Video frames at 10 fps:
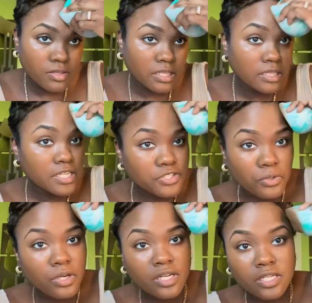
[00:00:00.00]
The least you
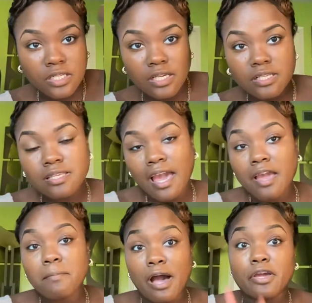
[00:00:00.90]
could have did is
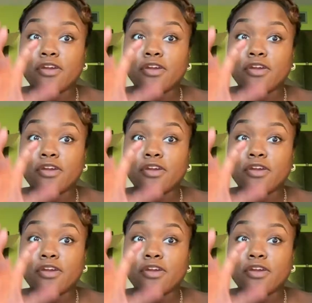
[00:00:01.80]
came out